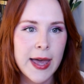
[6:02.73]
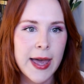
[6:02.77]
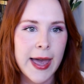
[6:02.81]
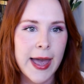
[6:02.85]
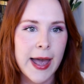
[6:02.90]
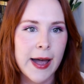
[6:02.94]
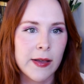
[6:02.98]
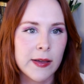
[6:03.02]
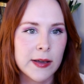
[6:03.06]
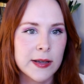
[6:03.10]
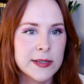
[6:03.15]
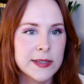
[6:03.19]

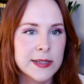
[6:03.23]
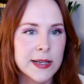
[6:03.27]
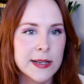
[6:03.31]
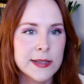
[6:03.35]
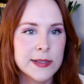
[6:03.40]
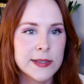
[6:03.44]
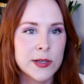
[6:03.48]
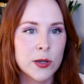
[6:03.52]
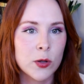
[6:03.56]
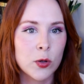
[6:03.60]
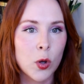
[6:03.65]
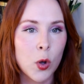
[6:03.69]
Alex
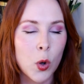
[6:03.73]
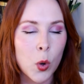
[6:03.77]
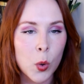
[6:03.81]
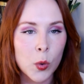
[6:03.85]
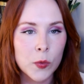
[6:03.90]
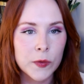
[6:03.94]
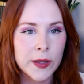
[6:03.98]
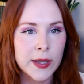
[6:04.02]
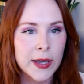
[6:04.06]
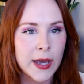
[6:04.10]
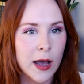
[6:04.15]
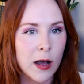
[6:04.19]
says he'll
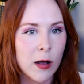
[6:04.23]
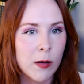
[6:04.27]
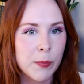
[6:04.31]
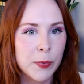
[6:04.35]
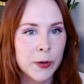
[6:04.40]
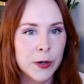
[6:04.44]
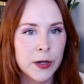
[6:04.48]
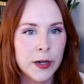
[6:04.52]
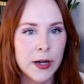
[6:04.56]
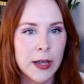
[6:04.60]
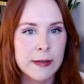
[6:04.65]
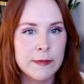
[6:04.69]
only help
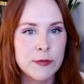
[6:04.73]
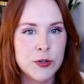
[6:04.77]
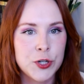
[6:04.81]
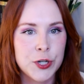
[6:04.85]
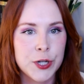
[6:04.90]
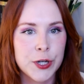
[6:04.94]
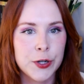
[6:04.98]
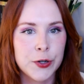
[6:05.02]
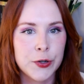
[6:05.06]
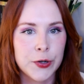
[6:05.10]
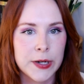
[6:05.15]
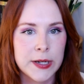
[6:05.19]
her if she
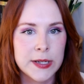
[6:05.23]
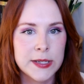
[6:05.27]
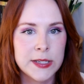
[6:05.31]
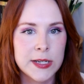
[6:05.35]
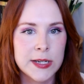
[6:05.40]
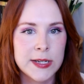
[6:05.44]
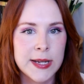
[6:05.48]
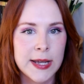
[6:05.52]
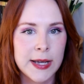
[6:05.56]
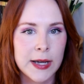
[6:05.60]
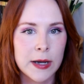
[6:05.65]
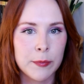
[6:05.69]
agrees to
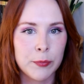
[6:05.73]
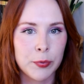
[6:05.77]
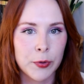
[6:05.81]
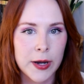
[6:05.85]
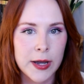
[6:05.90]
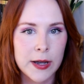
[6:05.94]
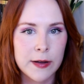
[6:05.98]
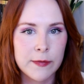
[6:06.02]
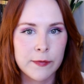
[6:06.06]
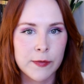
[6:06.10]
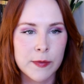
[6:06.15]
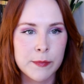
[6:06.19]
take a
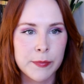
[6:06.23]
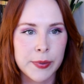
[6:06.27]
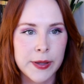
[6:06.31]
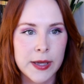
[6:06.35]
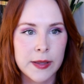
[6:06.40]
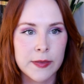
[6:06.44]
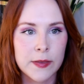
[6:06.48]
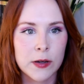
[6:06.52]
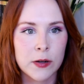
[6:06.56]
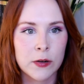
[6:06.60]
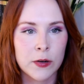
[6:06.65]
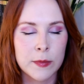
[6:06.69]
break from being
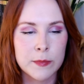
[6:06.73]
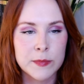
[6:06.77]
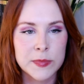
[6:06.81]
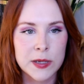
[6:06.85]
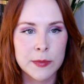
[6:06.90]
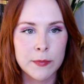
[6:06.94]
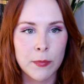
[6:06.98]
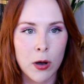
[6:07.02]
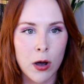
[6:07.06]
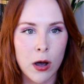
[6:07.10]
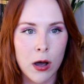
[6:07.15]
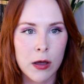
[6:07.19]
the
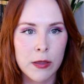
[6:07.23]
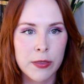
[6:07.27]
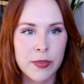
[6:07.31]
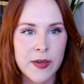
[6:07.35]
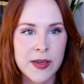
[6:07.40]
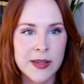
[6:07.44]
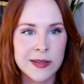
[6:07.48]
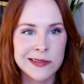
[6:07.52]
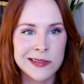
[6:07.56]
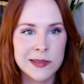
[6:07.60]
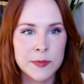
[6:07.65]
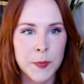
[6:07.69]
Crimson Moth
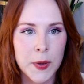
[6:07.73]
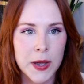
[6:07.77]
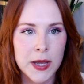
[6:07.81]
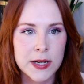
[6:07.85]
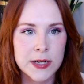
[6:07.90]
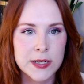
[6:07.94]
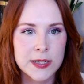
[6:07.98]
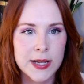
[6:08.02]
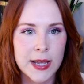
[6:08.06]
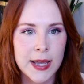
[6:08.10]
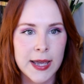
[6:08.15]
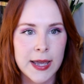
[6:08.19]
and
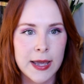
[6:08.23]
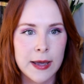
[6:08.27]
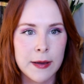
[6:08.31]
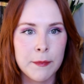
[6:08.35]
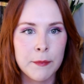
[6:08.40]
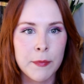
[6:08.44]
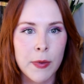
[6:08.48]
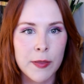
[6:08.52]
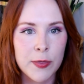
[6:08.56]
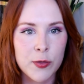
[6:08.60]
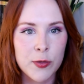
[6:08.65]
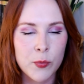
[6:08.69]
spend a
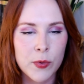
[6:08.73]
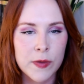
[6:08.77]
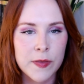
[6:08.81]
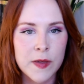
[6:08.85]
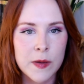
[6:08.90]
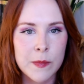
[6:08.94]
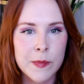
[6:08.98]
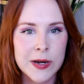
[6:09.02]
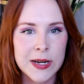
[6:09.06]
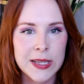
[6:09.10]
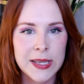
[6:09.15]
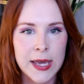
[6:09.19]
month with
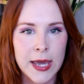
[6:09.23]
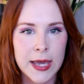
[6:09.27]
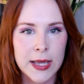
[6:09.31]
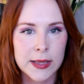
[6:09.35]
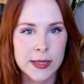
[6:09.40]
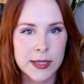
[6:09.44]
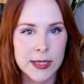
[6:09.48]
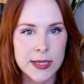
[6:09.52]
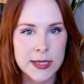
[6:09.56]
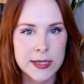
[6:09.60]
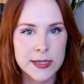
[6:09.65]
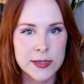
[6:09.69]
him in
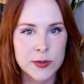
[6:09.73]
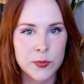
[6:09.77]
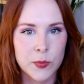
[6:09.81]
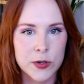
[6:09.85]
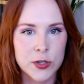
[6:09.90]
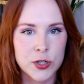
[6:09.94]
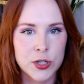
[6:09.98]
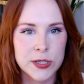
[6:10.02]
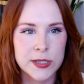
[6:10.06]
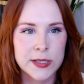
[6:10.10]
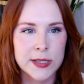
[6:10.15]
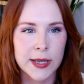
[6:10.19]
Caelise,
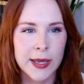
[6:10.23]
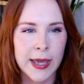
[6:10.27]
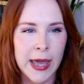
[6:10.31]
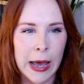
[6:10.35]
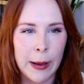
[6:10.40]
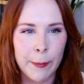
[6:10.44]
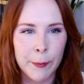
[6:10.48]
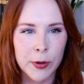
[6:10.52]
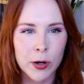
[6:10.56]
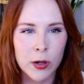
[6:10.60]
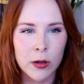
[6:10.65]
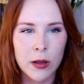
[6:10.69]
which is the
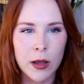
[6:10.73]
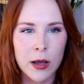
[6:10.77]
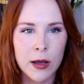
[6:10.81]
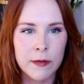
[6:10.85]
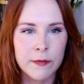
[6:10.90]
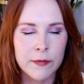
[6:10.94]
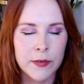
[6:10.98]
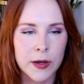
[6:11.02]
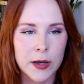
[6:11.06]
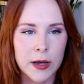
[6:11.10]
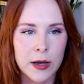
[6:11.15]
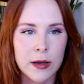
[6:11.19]
capital
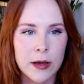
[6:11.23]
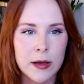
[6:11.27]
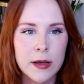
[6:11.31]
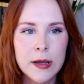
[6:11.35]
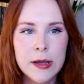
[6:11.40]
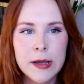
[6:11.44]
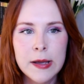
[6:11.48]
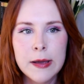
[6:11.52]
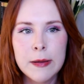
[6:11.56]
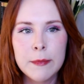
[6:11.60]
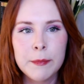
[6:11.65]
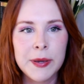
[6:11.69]
of a
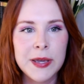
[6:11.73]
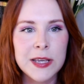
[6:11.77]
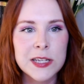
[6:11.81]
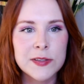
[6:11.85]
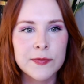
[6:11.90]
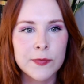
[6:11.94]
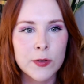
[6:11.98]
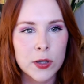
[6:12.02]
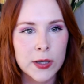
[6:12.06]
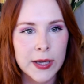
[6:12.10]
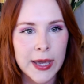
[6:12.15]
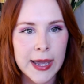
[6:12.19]

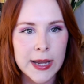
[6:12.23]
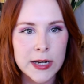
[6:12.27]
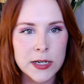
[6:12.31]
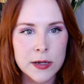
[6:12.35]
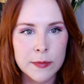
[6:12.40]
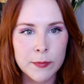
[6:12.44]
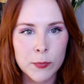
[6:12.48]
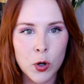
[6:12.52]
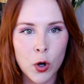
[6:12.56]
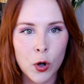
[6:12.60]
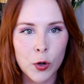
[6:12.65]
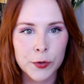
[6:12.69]
peaceful
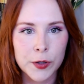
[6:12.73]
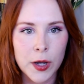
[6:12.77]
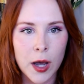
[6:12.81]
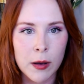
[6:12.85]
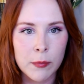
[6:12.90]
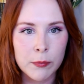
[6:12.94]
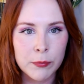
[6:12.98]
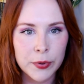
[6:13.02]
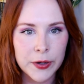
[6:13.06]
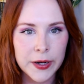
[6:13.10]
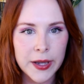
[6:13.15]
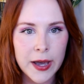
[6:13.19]
kingdom called
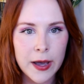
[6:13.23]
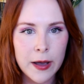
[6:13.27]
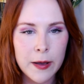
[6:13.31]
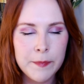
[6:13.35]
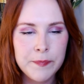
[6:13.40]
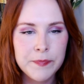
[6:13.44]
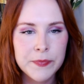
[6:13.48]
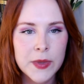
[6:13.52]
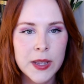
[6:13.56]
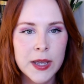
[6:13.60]
Umbria.